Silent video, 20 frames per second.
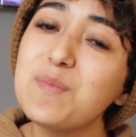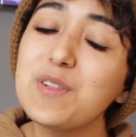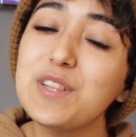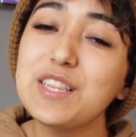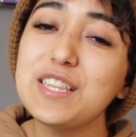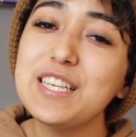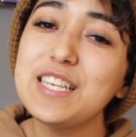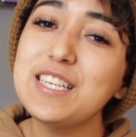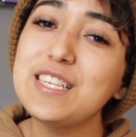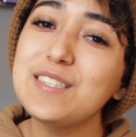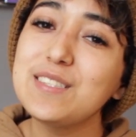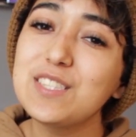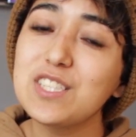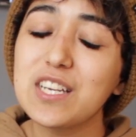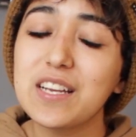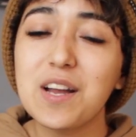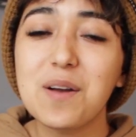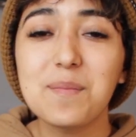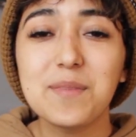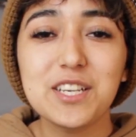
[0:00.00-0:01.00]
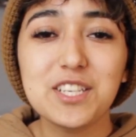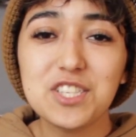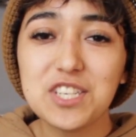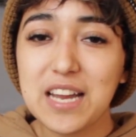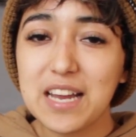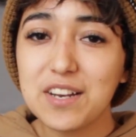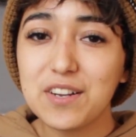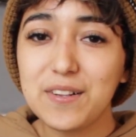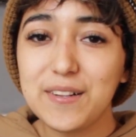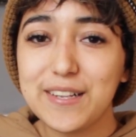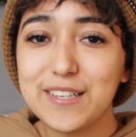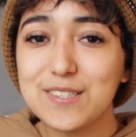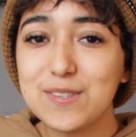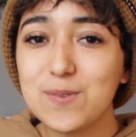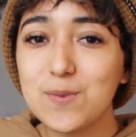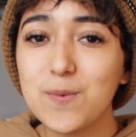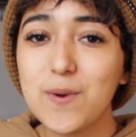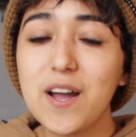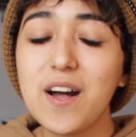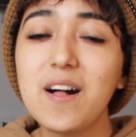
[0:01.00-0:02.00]
please check out my channel as
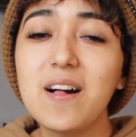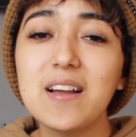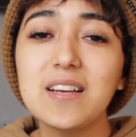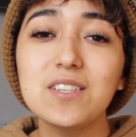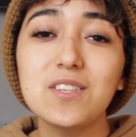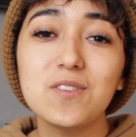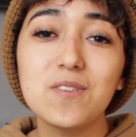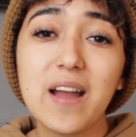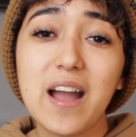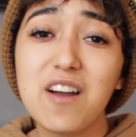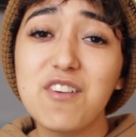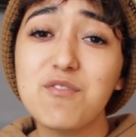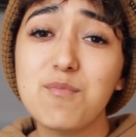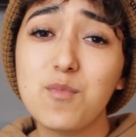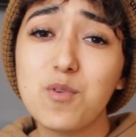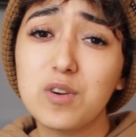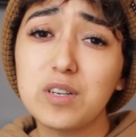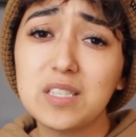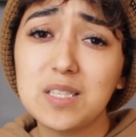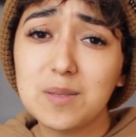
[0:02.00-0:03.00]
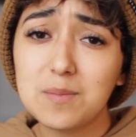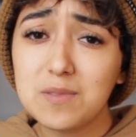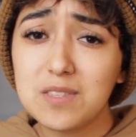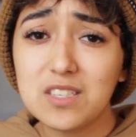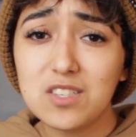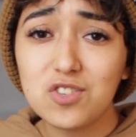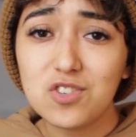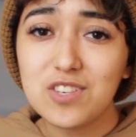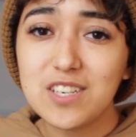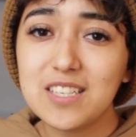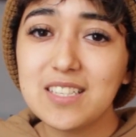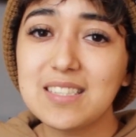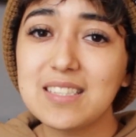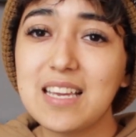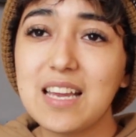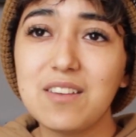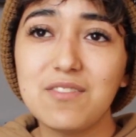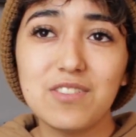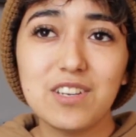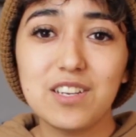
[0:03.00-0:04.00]
well. I do have more tips and tricks
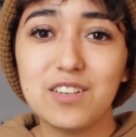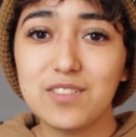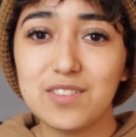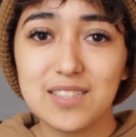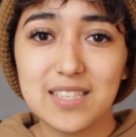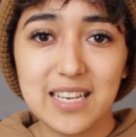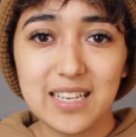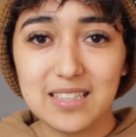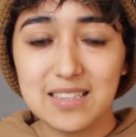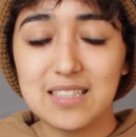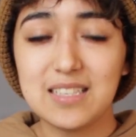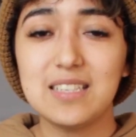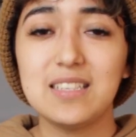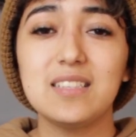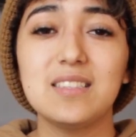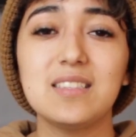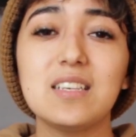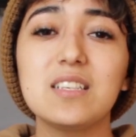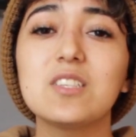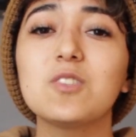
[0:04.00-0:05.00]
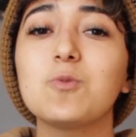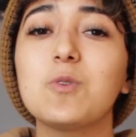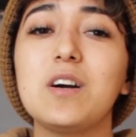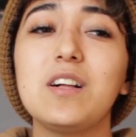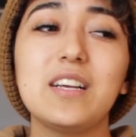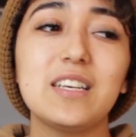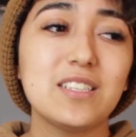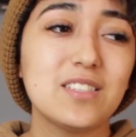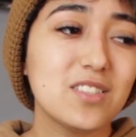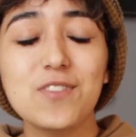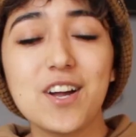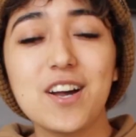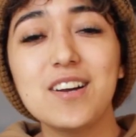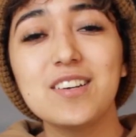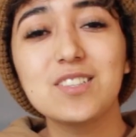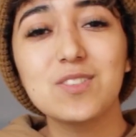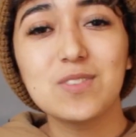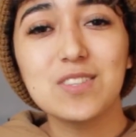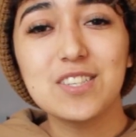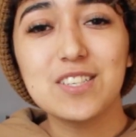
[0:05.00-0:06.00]
and videos like these, as well as
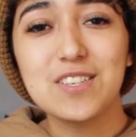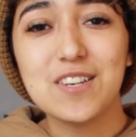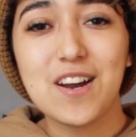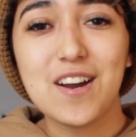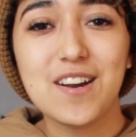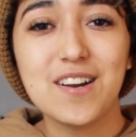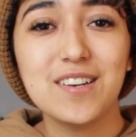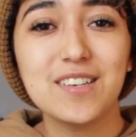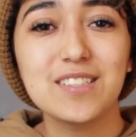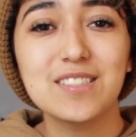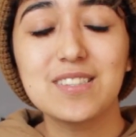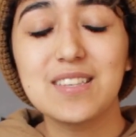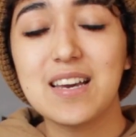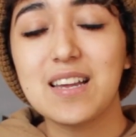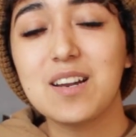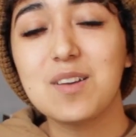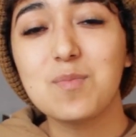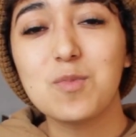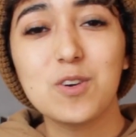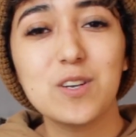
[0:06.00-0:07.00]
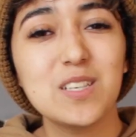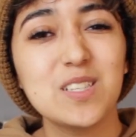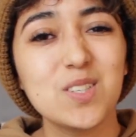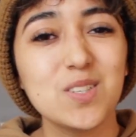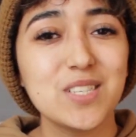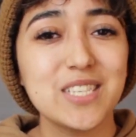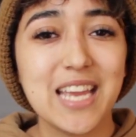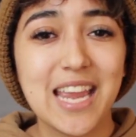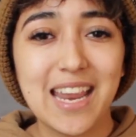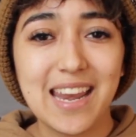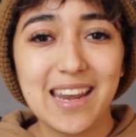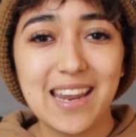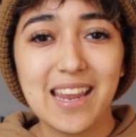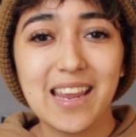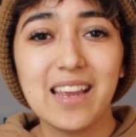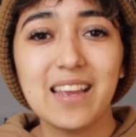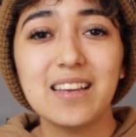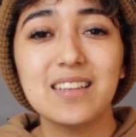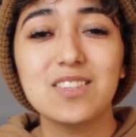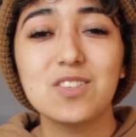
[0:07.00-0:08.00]
vlogs with the dogs that are more
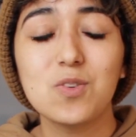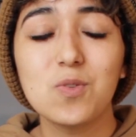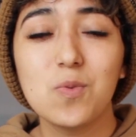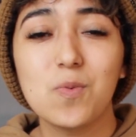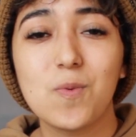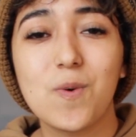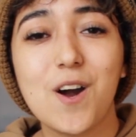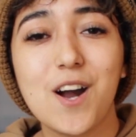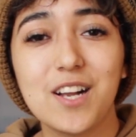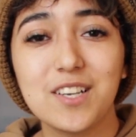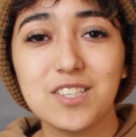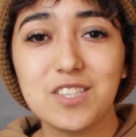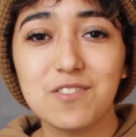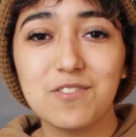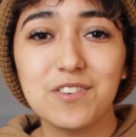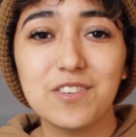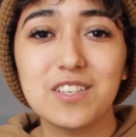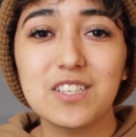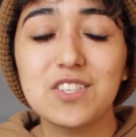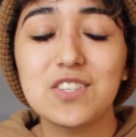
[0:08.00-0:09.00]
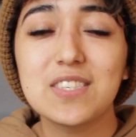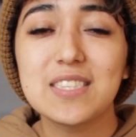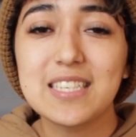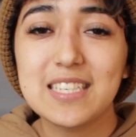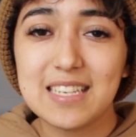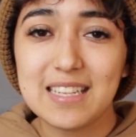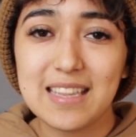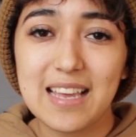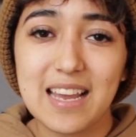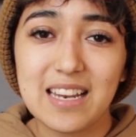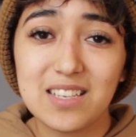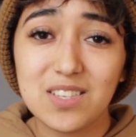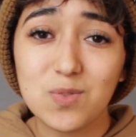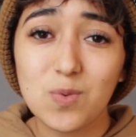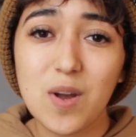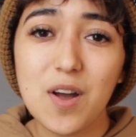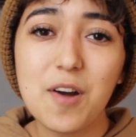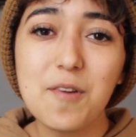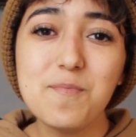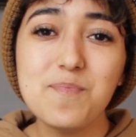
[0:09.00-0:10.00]
entertaining to watch if you're interested in that as
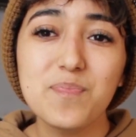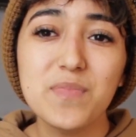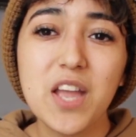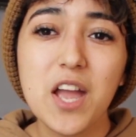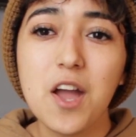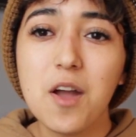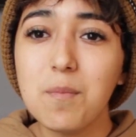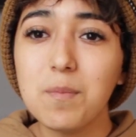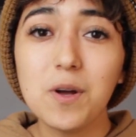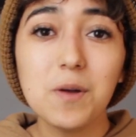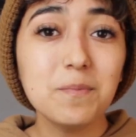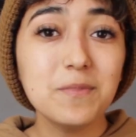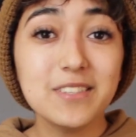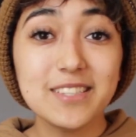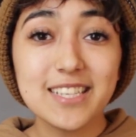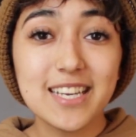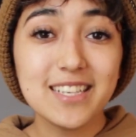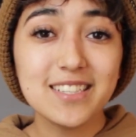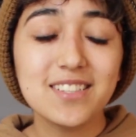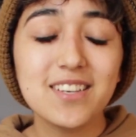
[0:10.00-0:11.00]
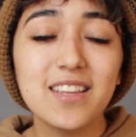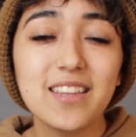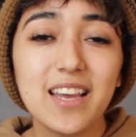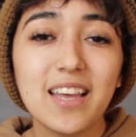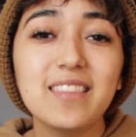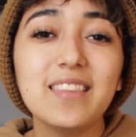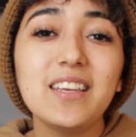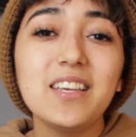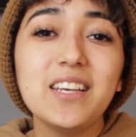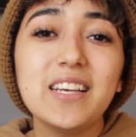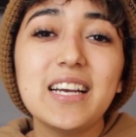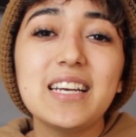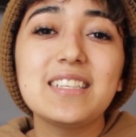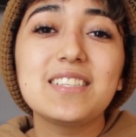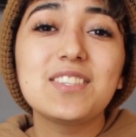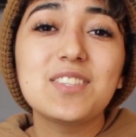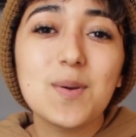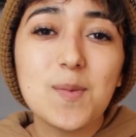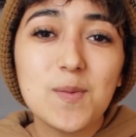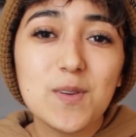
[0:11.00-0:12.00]
well. But besides all that, thank you
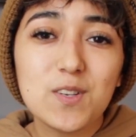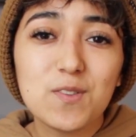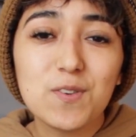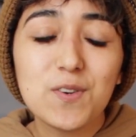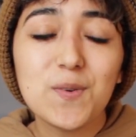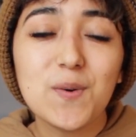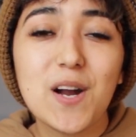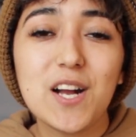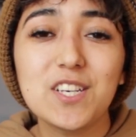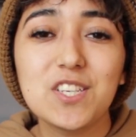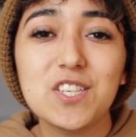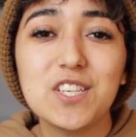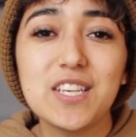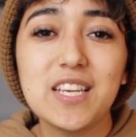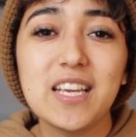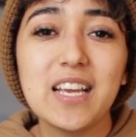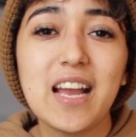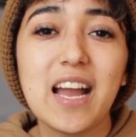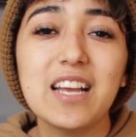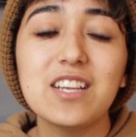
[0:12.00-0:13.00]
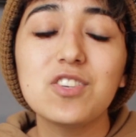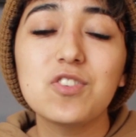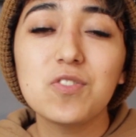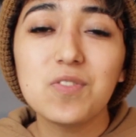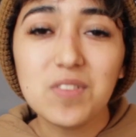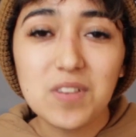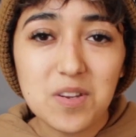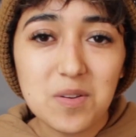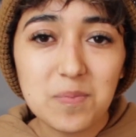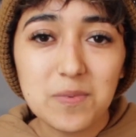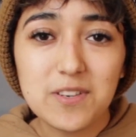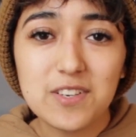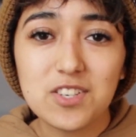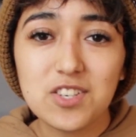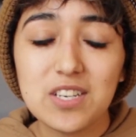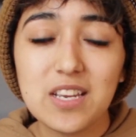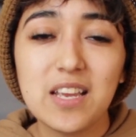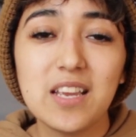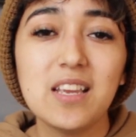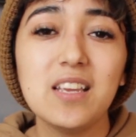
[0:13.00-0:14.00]
guys so much for watching. I truly
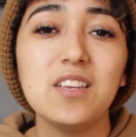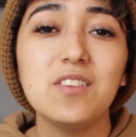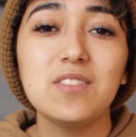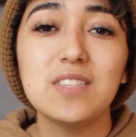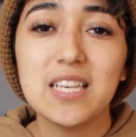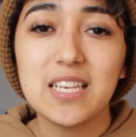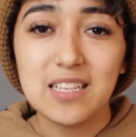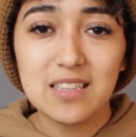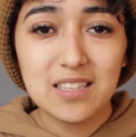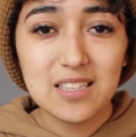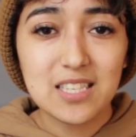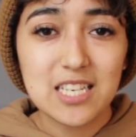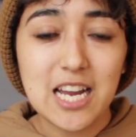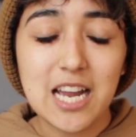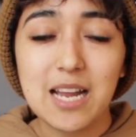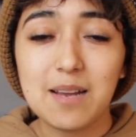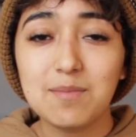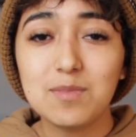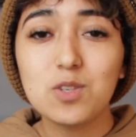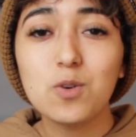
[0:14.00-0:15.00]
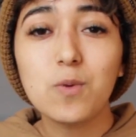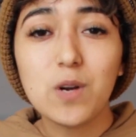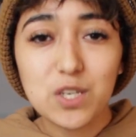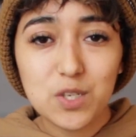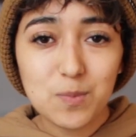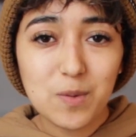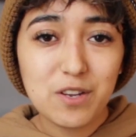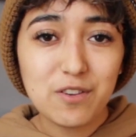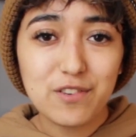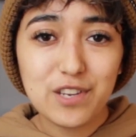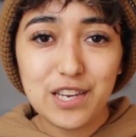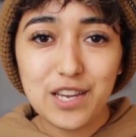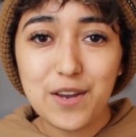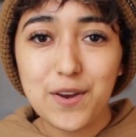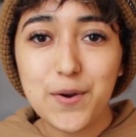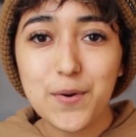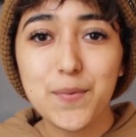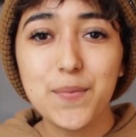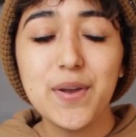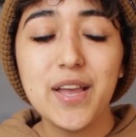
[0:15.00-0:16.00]
appreciate you taking the time to watch my
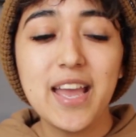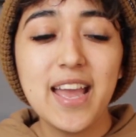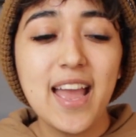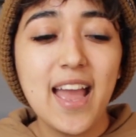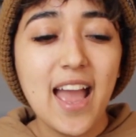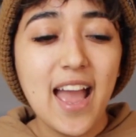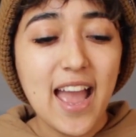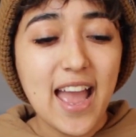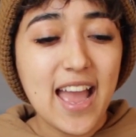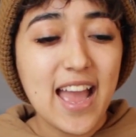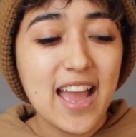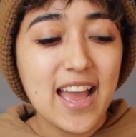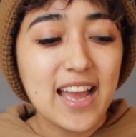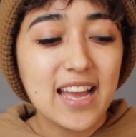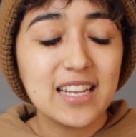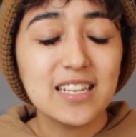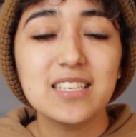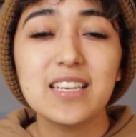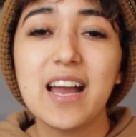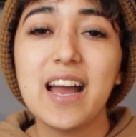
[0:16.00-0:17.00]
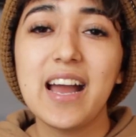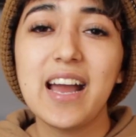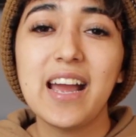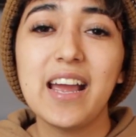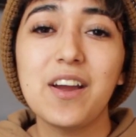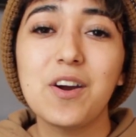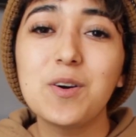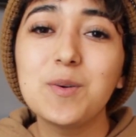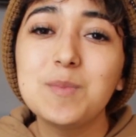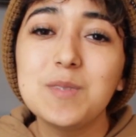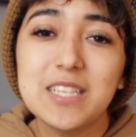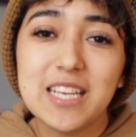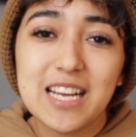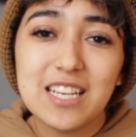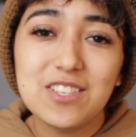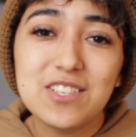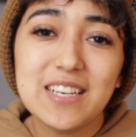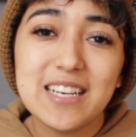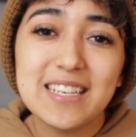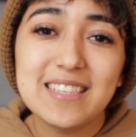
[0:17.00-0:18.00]
video. And I hope to
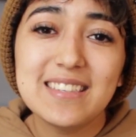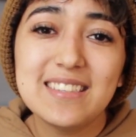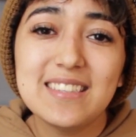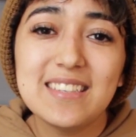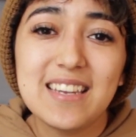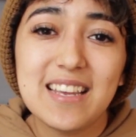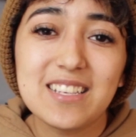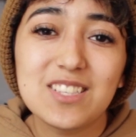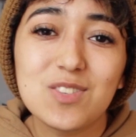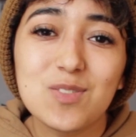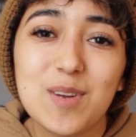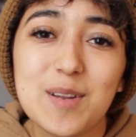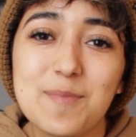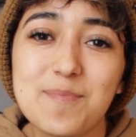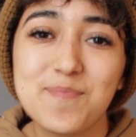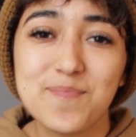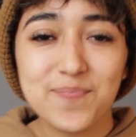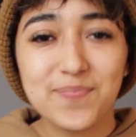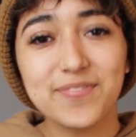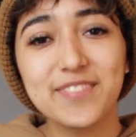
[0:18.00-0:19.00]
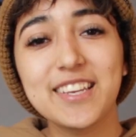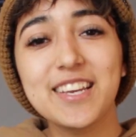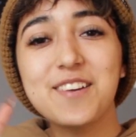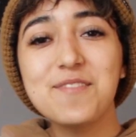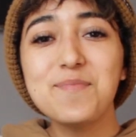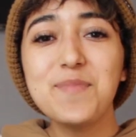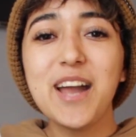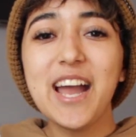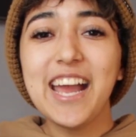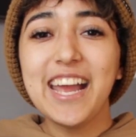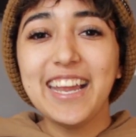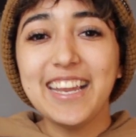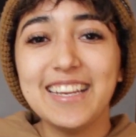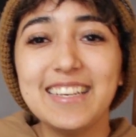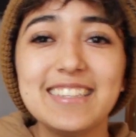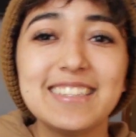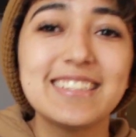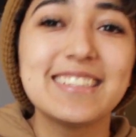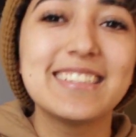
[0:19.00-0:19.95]
catch you guys in the next one. Bye!